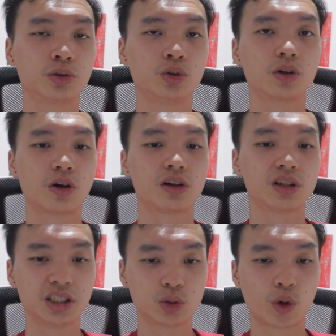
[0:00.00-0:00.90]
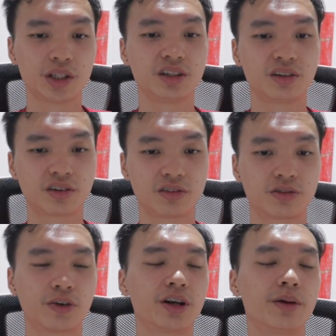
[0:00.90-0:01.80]
good haul is waiting
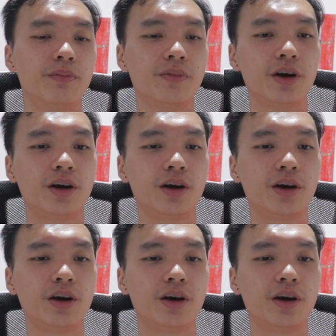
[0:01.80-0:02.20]
for him.